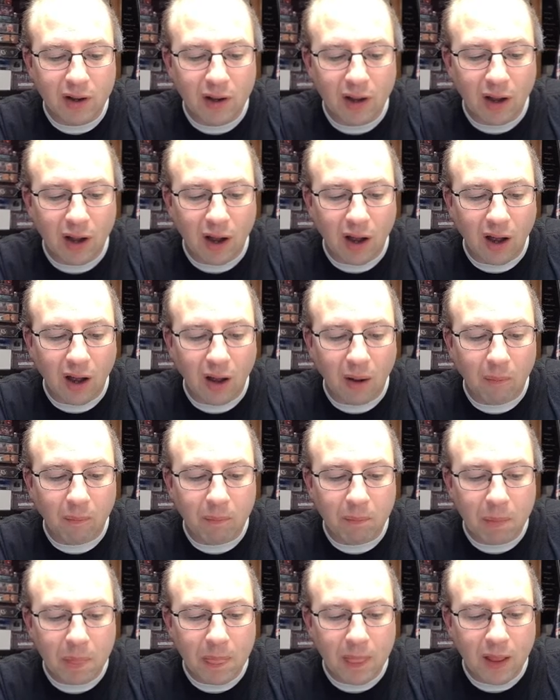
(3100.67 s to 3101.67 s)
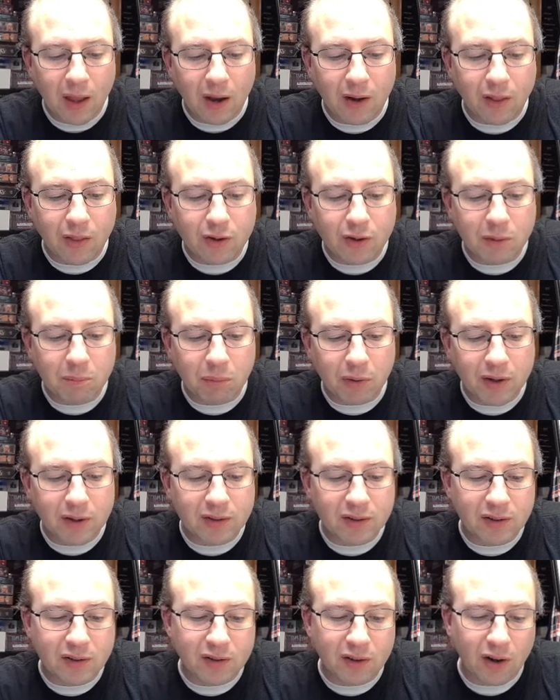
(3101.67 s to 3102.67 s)
um, Another good place
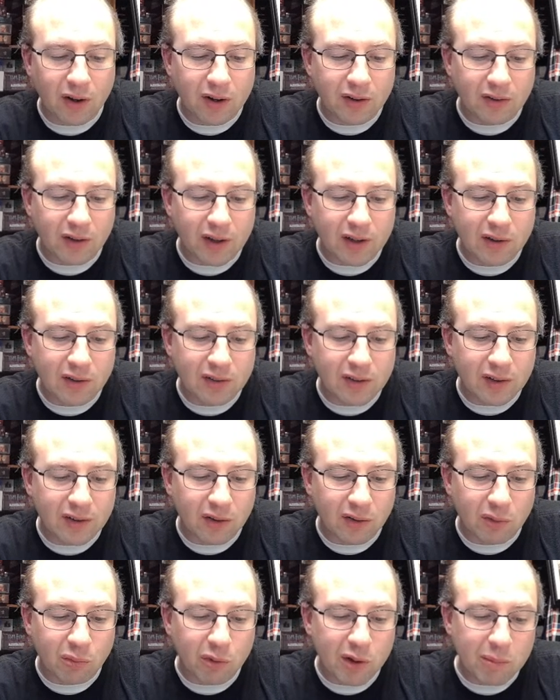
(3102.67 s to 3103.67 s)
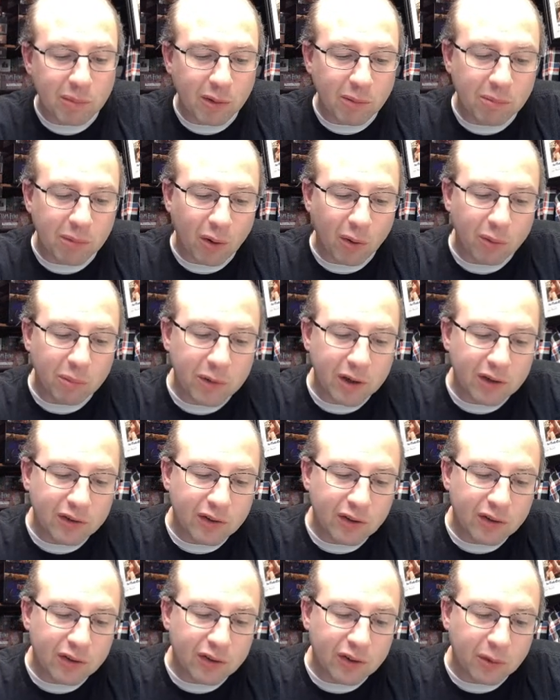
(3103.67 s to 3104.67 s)
to start is, like you said, those Reaper bone
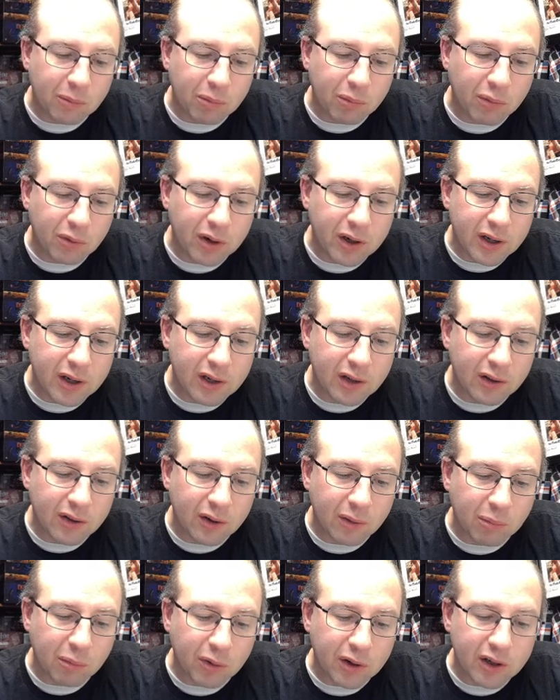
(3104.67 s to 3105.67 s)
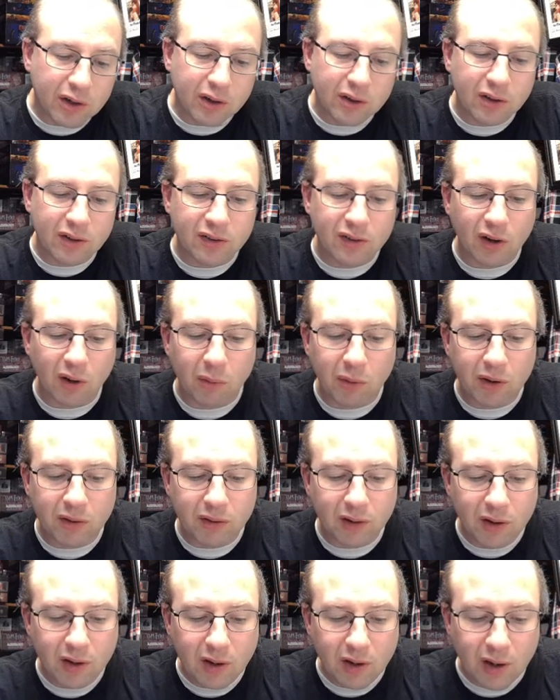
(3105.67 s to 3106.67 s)
miniatures. They're pretty. They're pretty good to start with,
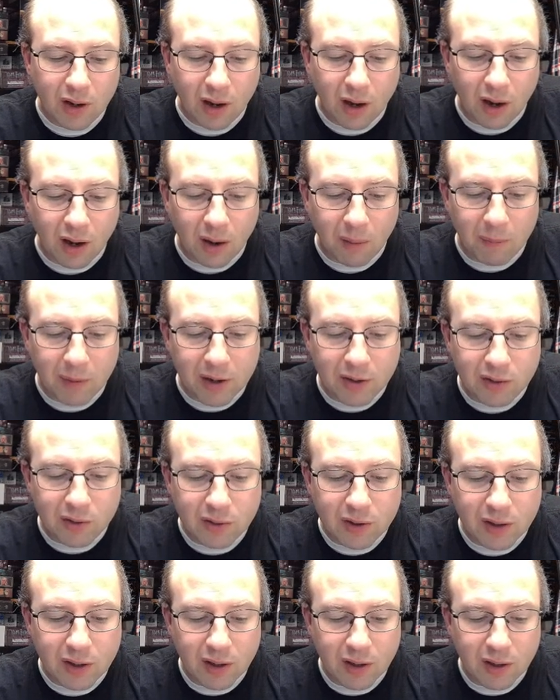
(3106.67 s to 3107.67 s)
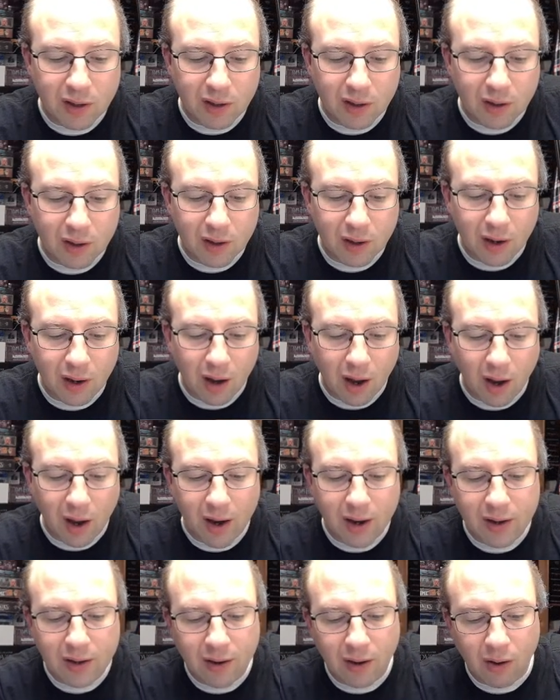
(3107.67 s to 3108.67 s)
um, and you can.
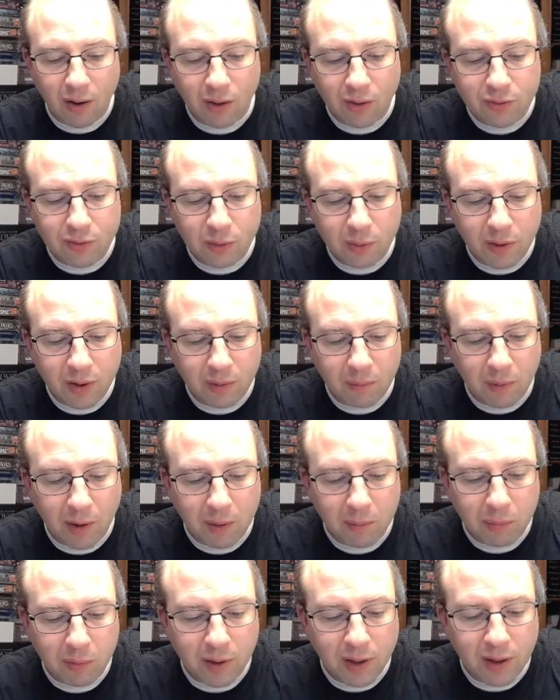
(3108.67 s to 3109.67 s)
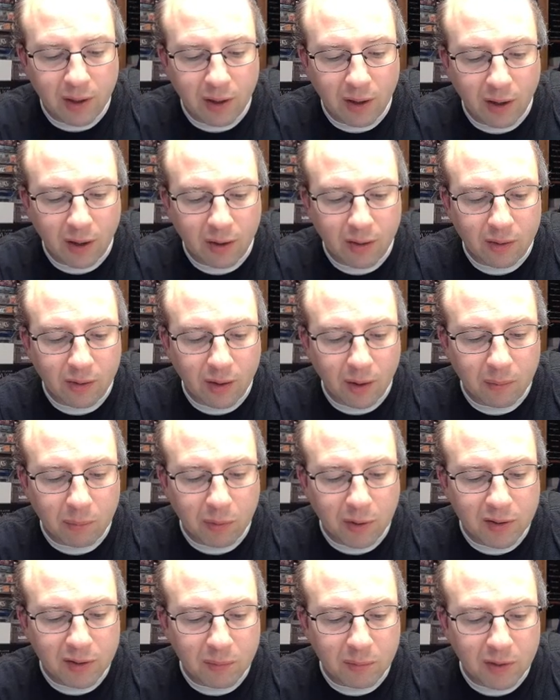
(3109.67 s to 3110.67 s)
I also have. I play. Uh, I
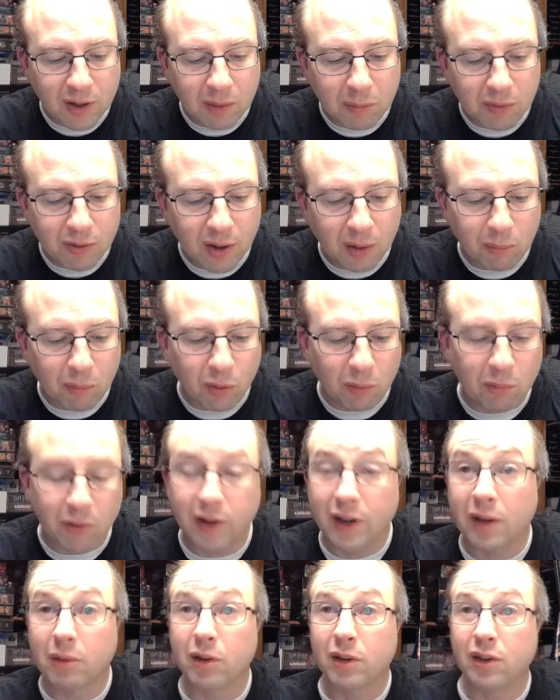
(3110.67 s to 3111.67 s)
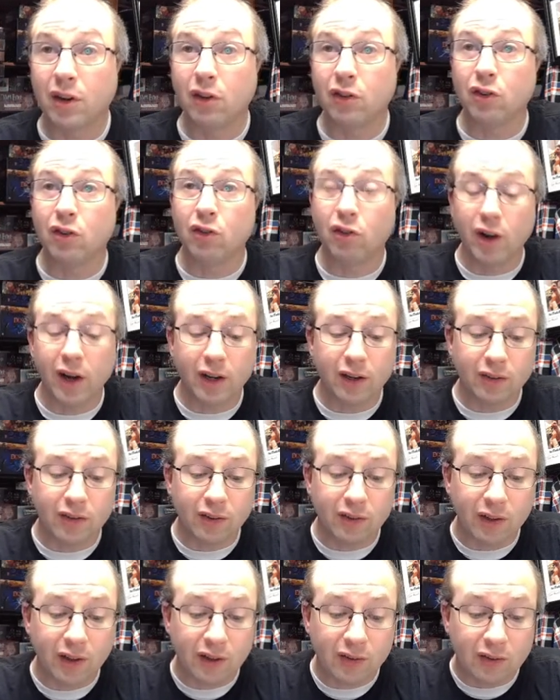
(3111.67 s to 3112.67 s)
play some tabletop role playing games like Dungeons and Dragons and
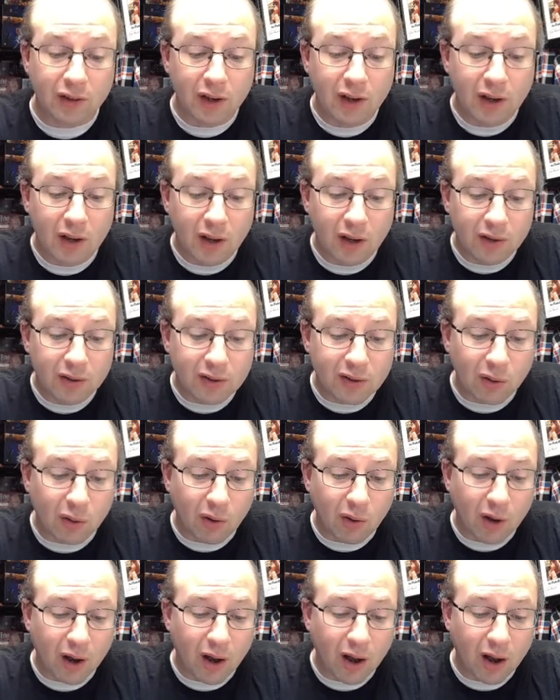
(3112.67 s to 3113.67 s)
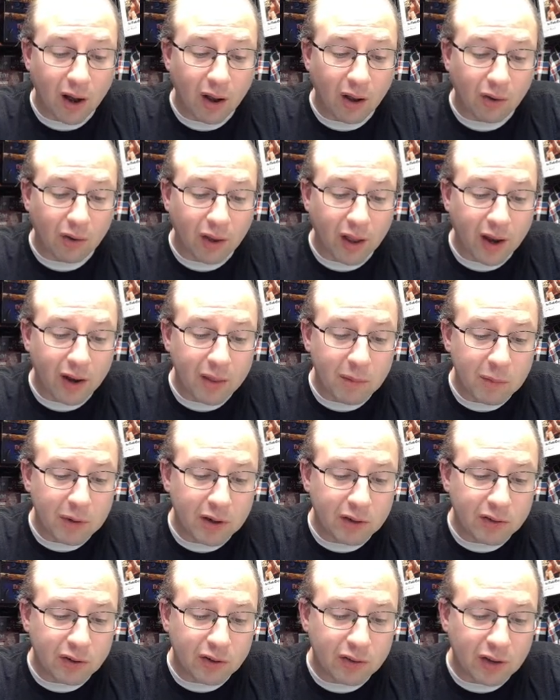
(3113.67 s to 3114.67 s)
things. So a lot of the
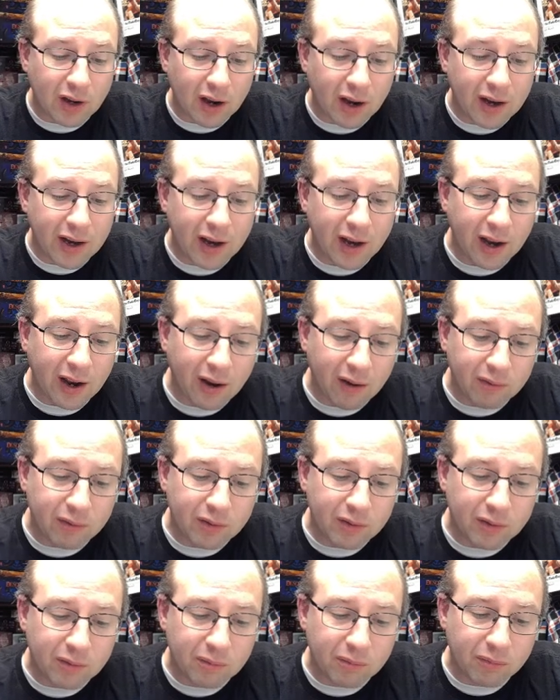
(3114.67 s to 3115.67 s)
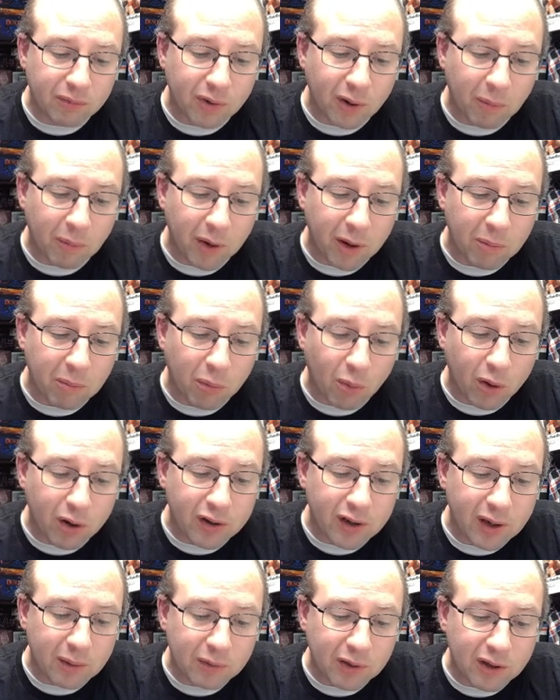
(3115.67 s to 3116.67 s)
miniatures I have from my board
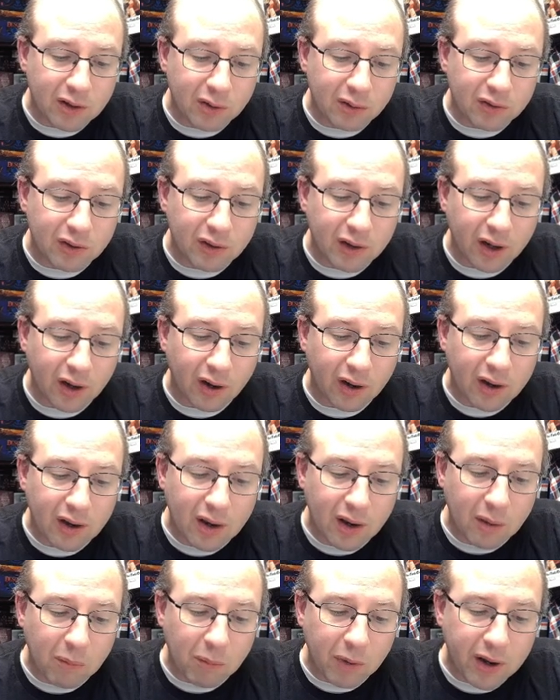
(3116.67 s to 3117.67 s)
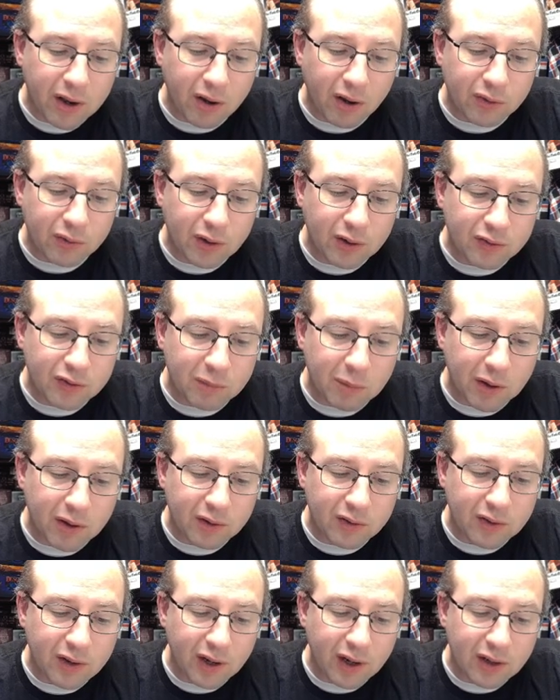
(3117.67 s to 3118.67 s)
games I use in there, but I also have some
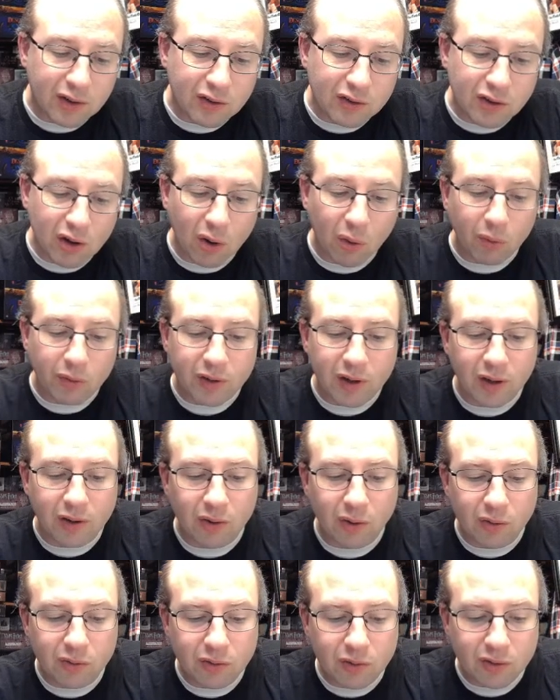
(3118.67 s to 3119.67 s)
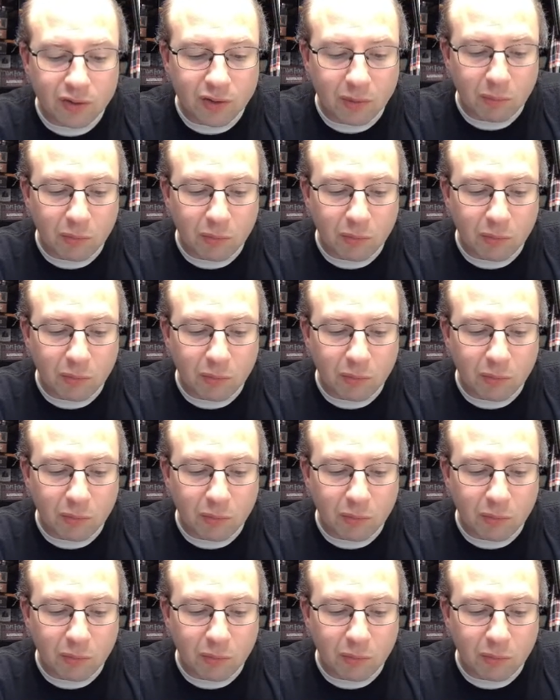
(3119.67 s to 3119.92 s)
others that I don't, and those are some